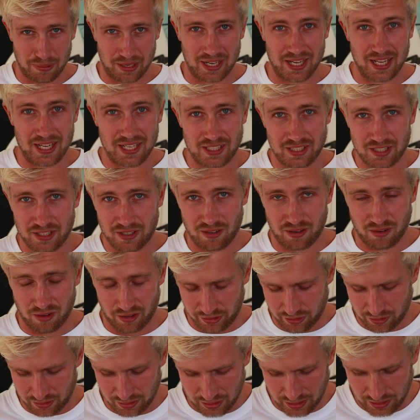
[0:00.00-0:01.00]
bit easier
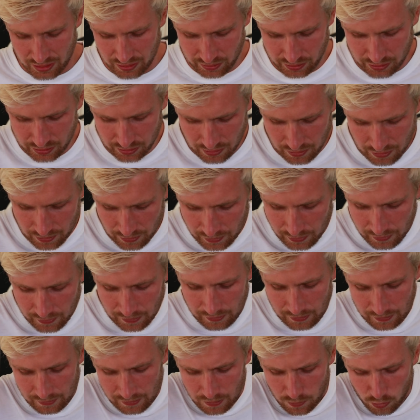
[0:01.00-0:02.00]
on your knees.
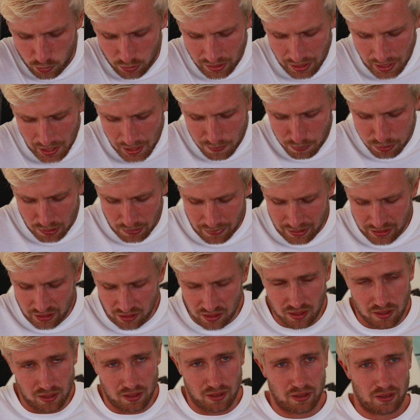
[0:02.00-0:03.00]
We
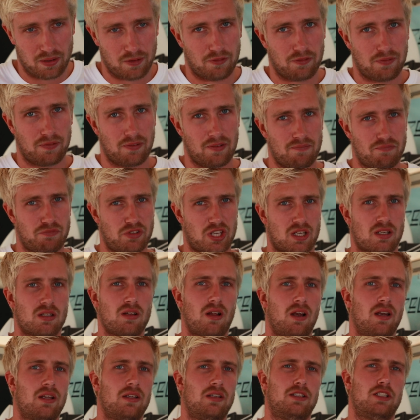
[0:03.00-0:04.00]
implemented a lot of
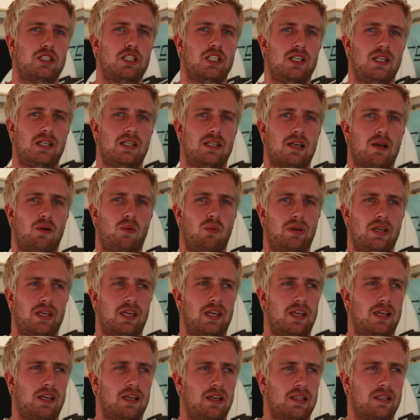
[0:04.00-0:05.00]
technology that
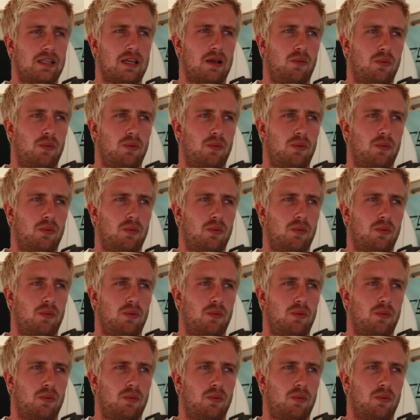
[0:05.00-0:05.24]
we